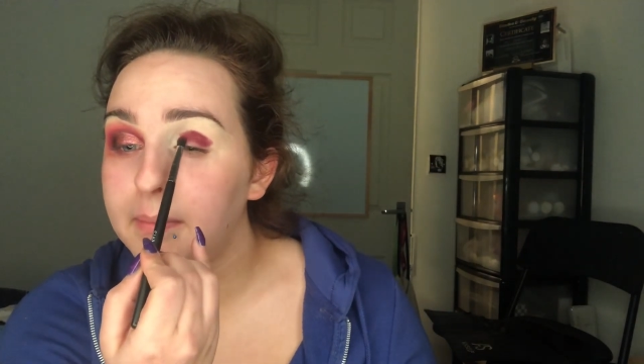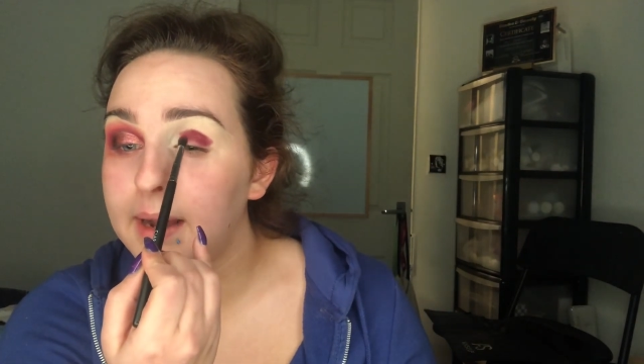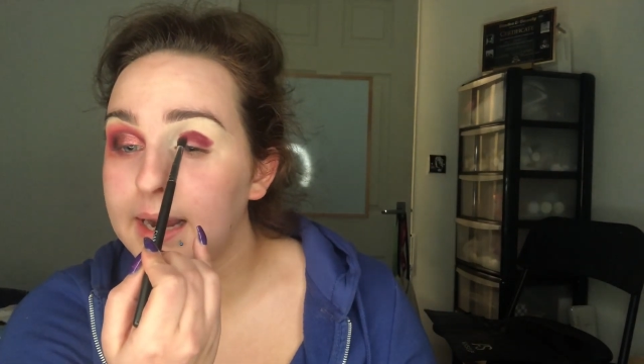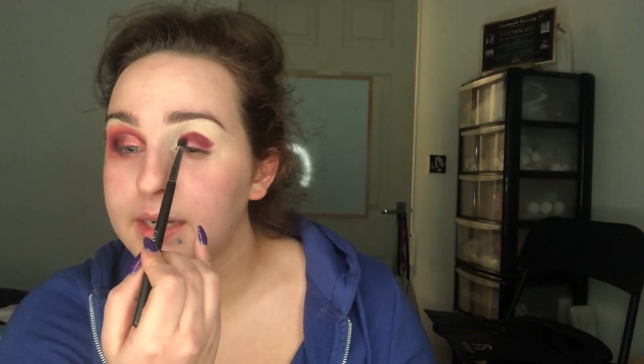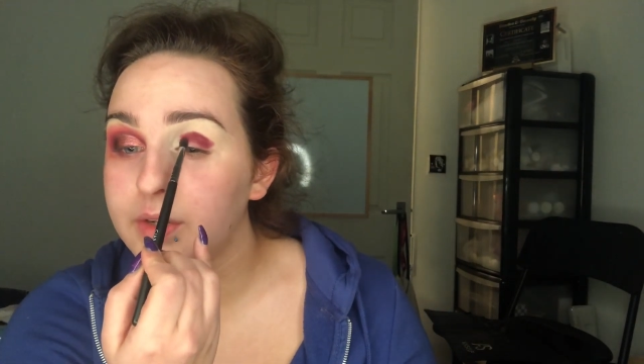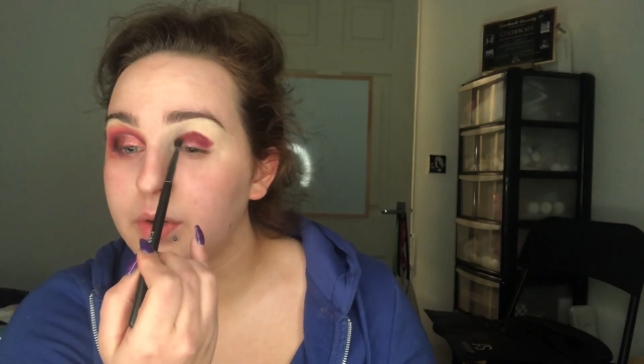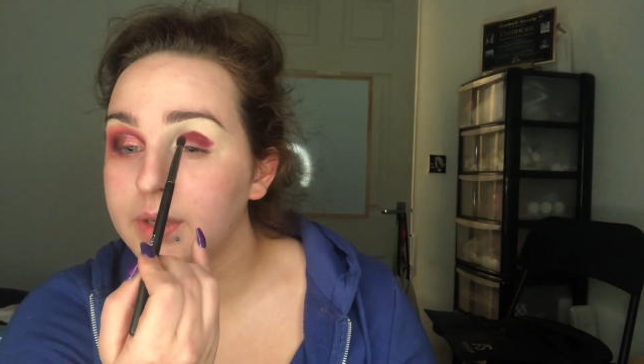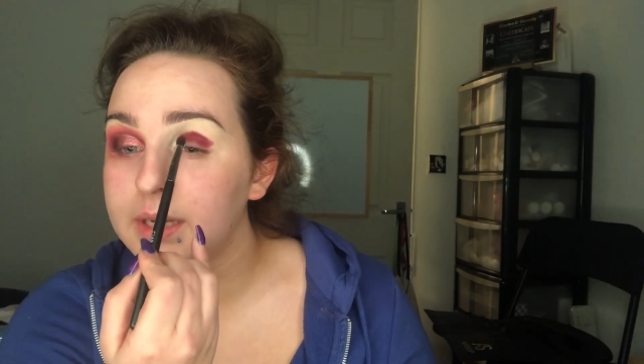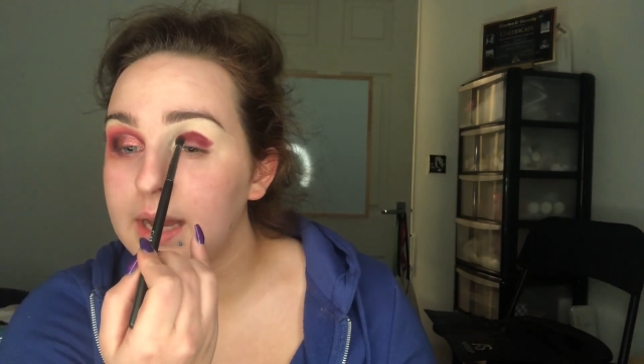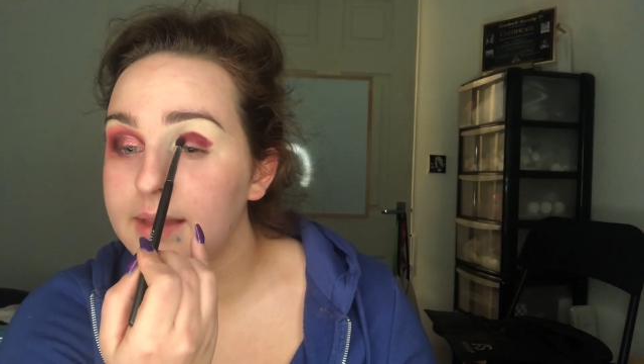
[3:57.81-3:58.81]
packed
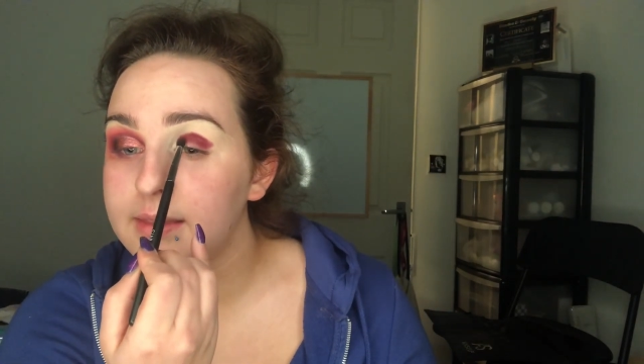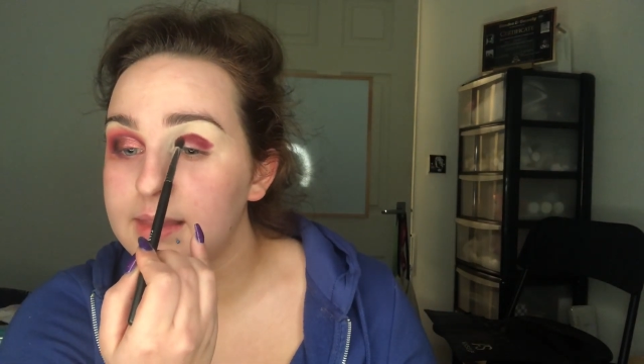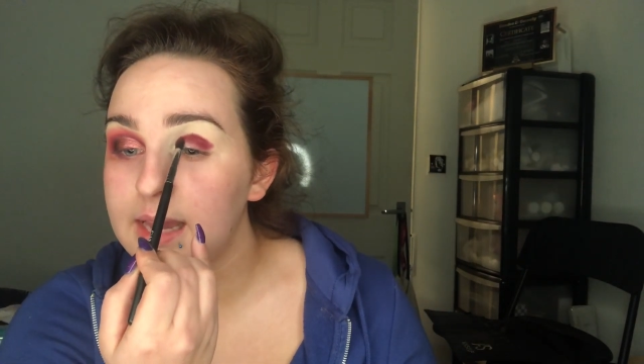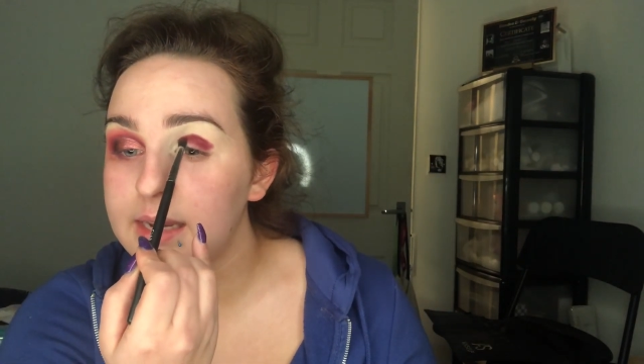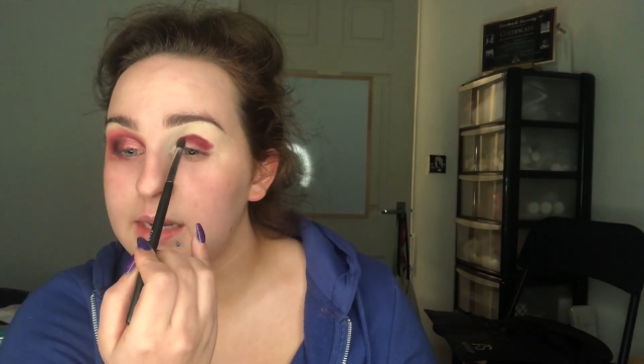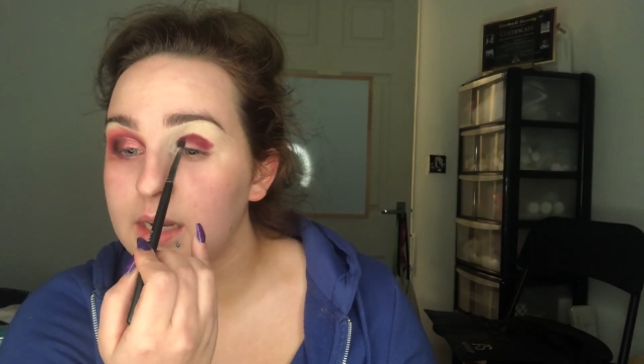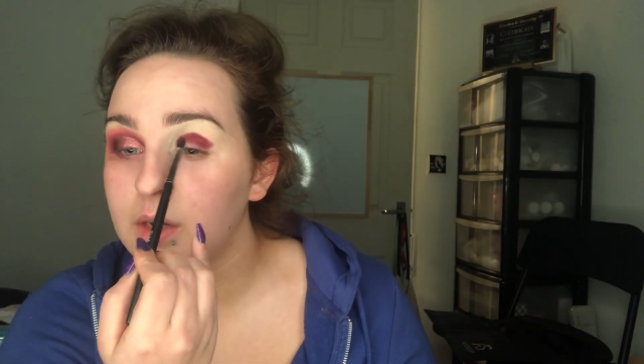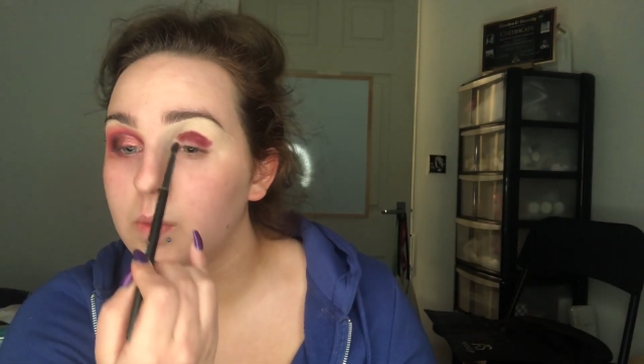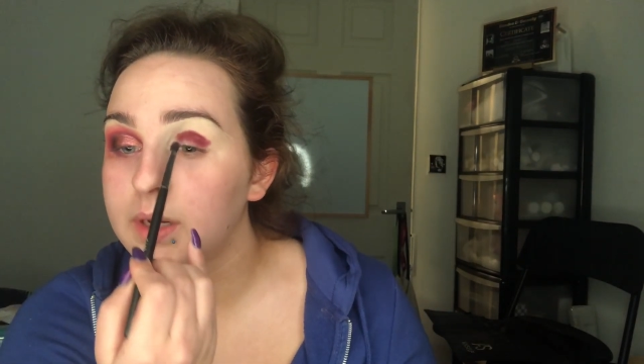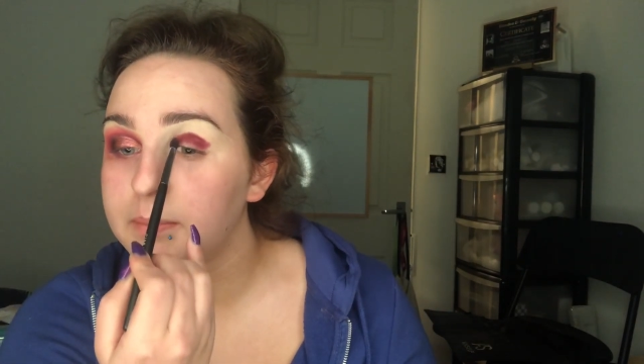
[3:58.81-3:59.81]
on, and then you
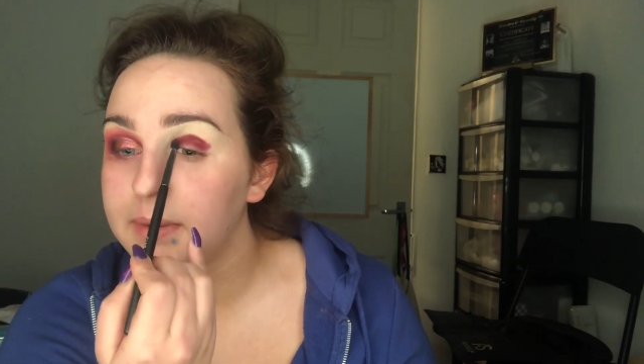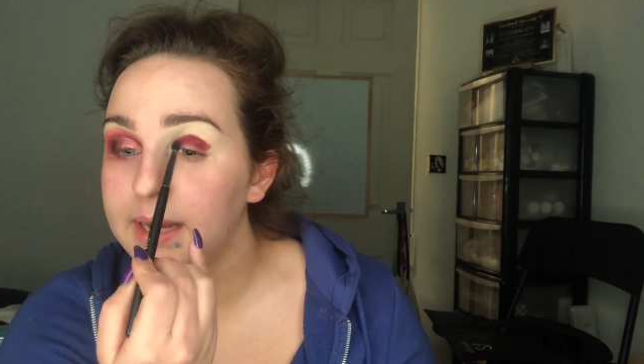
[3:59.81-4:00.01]
can go in and